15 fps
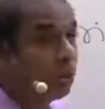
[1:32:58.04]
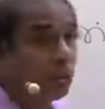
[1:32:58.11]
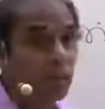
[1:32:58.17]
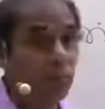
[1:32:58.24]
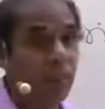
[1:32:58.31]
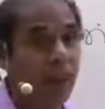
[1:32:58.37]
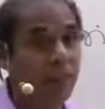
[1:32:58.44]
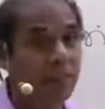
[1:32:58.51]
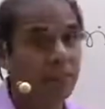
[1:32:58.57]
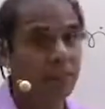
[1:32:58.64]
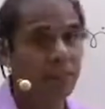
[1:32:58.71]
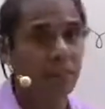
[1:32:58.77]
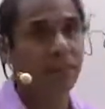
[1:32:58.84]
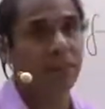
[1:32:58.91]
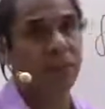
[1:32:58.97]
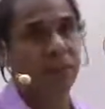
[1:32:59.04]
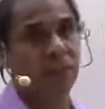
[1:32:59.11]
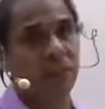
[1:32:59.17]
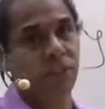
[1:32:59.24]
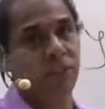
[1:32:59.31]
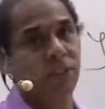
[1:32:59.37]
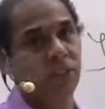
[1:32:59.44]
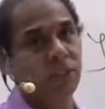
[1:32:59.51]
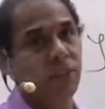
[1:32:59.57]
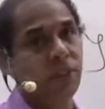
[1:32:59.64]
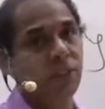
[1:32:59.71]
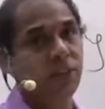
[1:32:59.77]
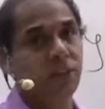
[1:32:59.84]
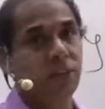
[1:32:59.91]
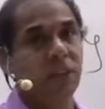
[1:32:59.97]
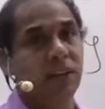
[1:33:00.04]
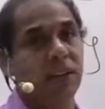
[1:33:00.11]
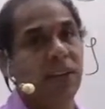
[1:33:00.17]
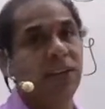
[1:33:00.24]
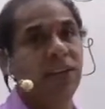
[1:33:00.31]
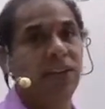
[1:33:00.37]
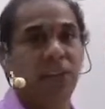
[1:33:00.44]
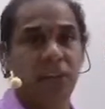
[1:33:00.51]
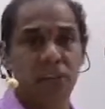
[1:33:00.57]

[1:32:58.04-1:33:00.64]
you to make some changes. Tense